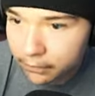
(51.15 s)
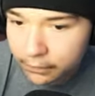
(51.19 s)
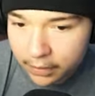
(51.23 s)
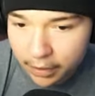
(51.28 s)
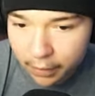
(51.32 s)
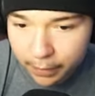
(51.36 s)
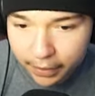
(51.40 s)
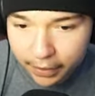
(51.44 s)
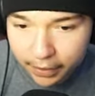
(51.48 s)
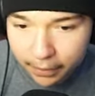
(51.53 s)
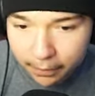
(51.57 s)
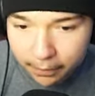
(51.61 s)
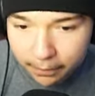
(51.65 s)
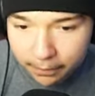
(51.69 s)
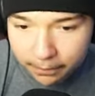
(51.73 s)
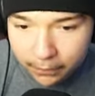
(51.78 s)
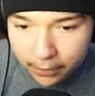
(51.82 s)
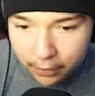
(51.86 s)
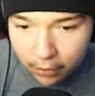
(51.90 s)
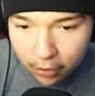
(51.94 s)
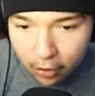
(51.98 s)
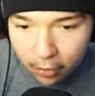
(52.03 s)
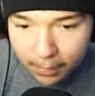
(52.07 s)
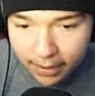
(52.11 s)
There we go.
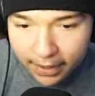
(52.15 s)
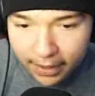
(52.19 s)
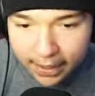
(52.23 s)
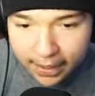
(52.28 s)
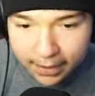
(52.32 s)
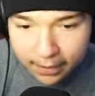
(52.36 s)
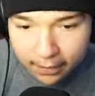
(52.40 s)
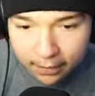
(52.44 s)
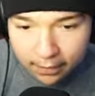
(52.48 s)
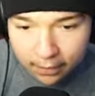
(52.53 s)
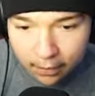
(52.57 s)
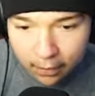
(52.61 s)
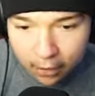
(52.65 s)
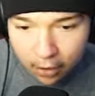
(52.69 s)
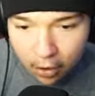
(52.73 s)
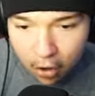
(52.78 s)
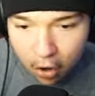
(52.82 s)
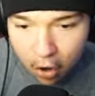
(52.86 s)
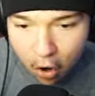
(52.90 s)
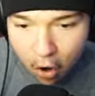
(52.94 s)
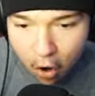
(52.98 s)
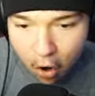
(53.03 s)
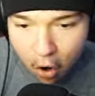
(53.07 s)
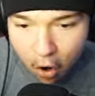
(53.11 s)
Oh my god.
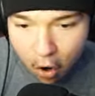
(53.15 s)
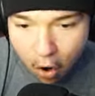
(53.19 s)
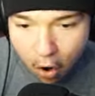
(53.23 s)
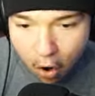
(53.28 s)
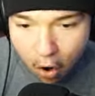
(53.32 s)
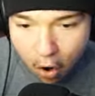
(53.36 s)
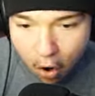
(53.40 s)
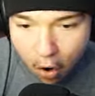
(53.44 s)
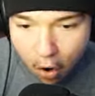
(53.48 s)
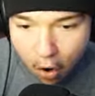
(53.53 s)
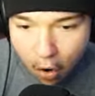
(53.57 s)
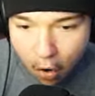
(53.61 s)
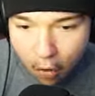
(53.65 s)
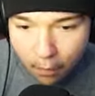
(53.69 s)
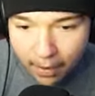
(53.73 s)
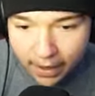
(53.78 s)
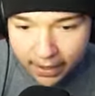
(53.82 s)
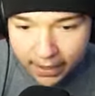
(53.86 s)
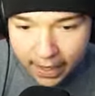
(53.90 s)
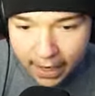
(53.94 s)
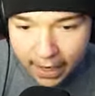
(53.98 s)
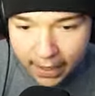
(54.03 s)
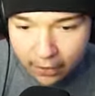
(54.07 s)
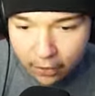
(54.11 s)
Oh my
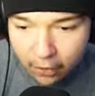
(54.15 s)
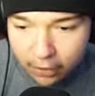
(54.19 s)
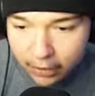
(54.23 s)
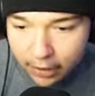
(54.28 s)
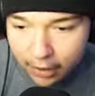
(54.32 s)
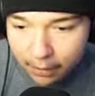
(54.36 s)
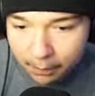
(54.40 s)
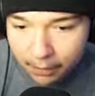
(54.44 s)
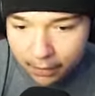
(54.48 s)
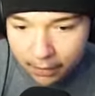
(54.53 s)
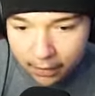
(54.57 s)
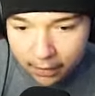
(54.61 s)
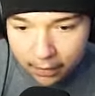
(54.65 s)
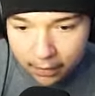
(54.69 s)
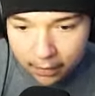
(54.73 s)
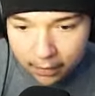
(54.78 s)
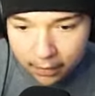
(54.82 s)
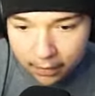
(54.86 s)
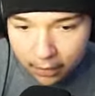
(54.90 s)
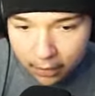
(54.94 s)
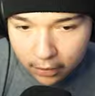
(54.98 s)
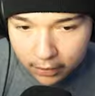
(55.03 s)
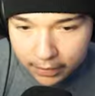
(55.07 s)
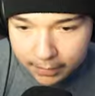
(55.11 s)
god, hold up.
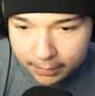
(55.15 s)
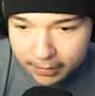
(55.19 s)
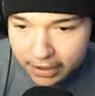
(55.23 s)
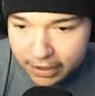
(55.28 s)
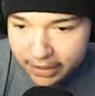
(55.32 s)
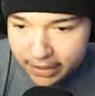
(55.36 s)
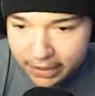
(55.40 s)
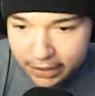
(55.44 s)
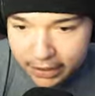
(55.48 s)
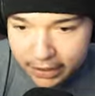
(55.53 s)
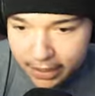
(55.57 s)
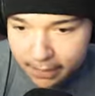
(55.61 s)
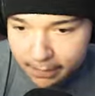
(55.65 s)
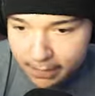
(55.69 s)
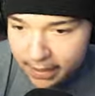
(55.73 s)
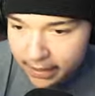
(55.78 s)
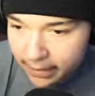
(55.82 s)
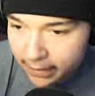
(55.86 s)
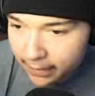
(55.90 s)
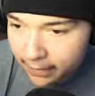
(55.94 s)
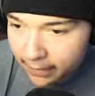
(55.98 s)
Hold up, this thing's a demon.